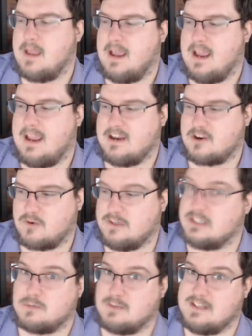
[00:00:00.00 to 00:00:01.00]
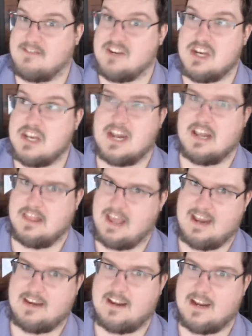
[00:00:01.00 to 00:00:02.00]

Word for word: and Greasus was having none of that,